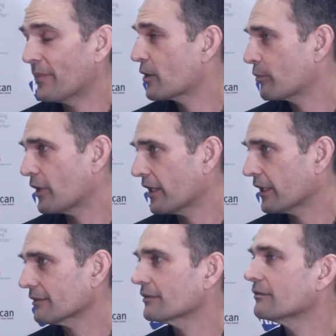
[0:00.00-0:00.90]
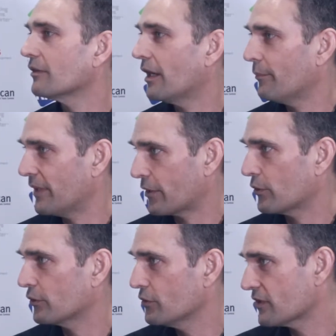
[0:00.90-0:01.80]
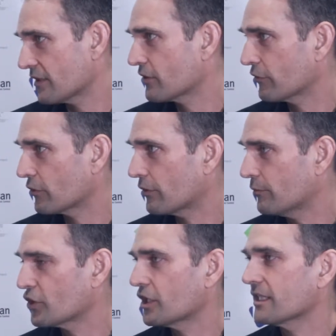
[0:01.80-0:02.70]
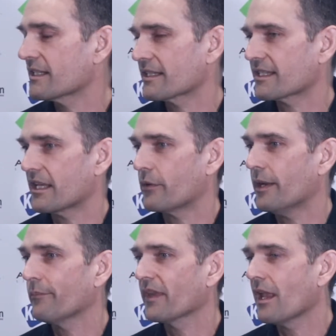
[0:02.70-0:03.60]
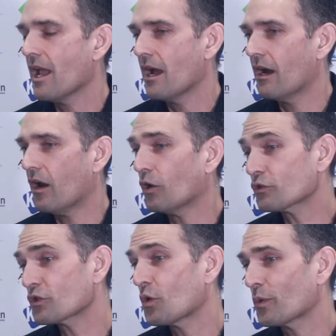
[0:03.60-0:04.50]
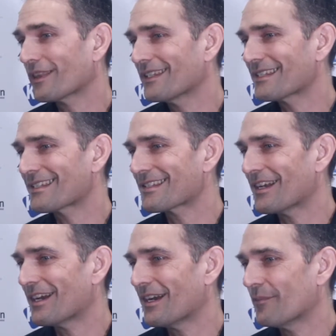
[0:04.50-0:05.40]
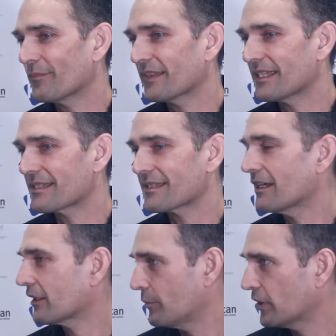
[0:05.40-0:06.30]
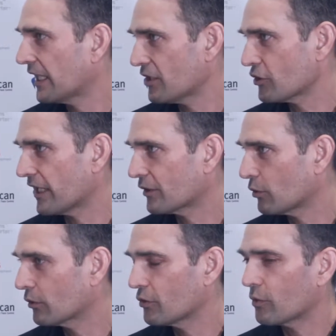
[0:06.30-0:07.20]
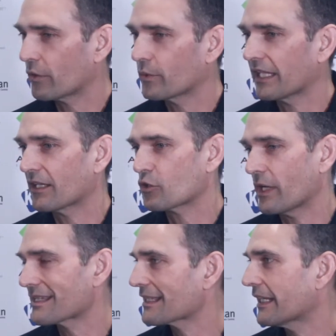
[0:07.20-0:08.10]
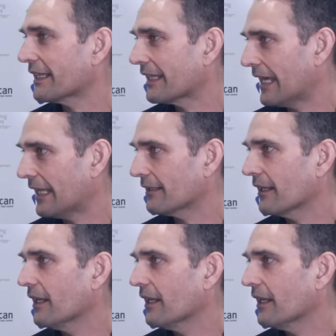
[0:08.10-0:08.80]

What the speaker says: better product, better usage of your machines, etc. Also with this communication I told you, where we can translate that,